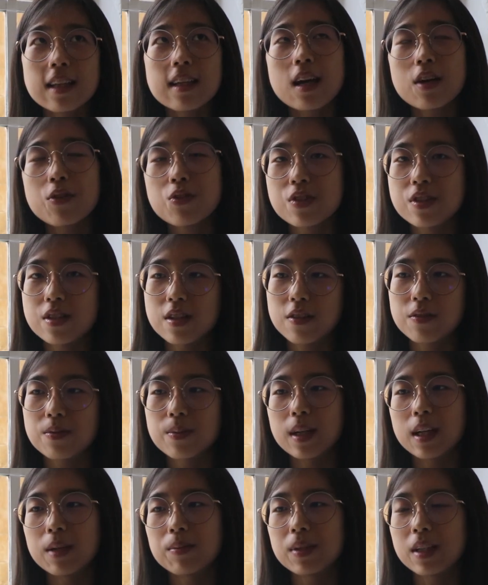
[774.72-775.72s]
that I received
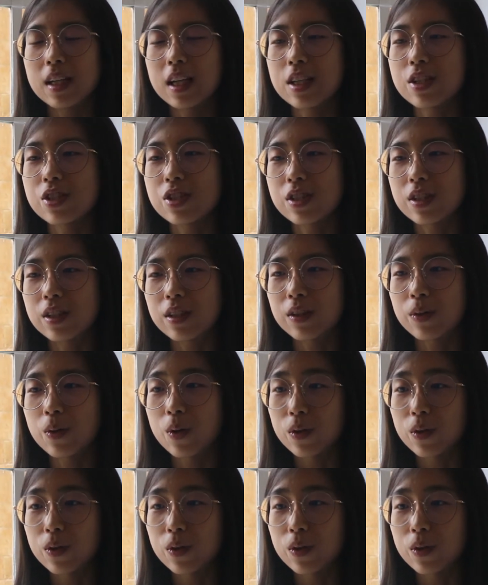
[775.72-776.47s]
my application